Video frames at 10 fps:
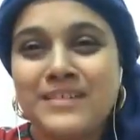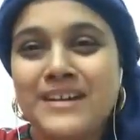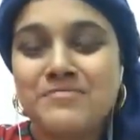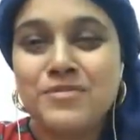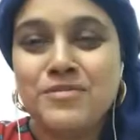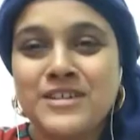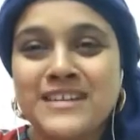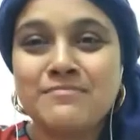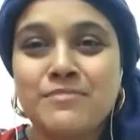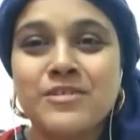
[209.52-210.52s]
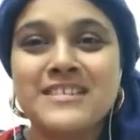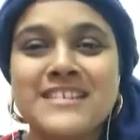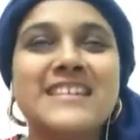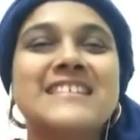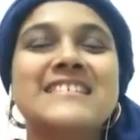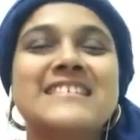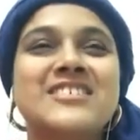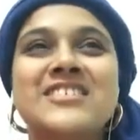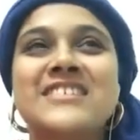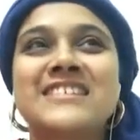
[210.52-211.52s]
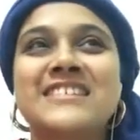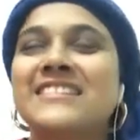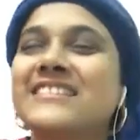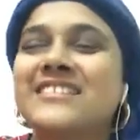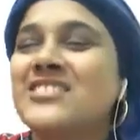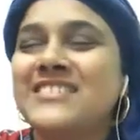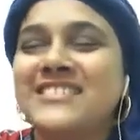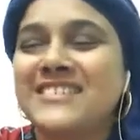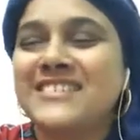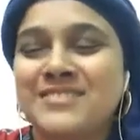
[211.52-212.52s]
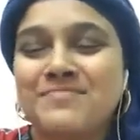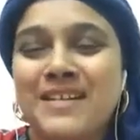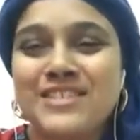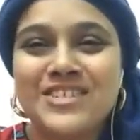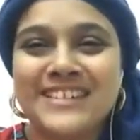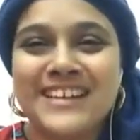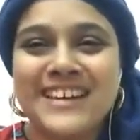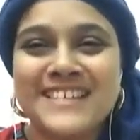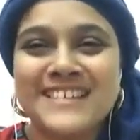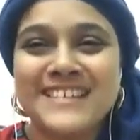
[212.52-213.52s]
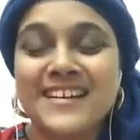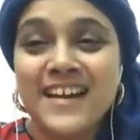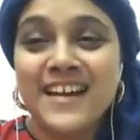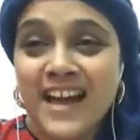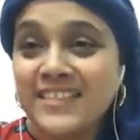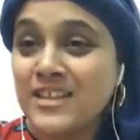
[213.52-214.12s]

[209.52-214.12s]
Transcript: printed books is just just magical, I guess. And then to